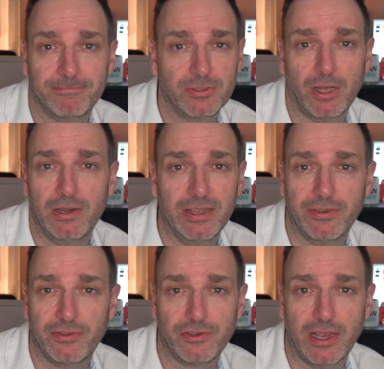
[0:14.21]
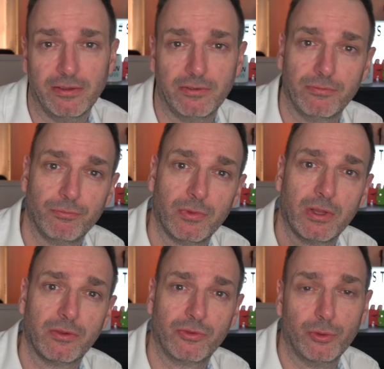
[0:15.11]
Don't leave it to chance.
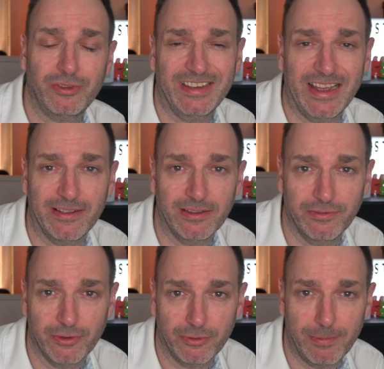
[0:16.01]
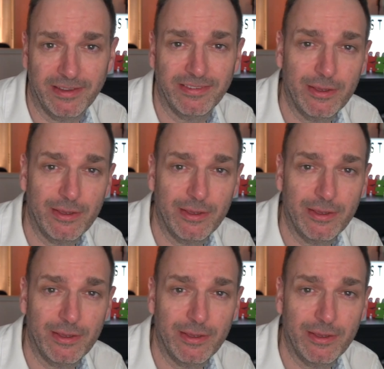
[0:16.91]
Sort it out in the first place.